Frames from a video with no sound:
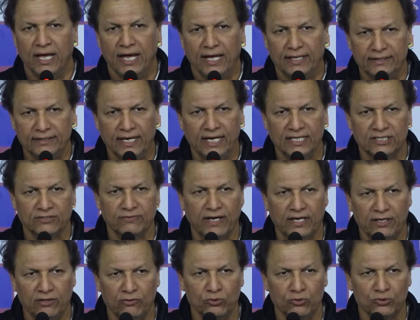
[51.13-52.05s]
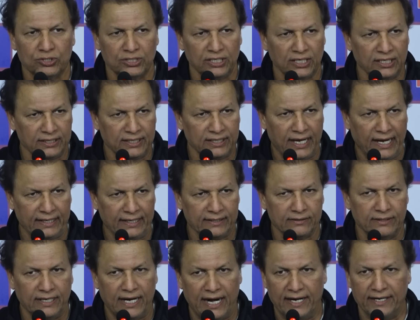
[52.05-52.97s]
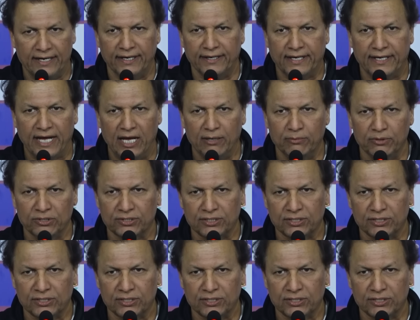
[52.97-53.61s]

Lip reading: And that's why you've seen that the added time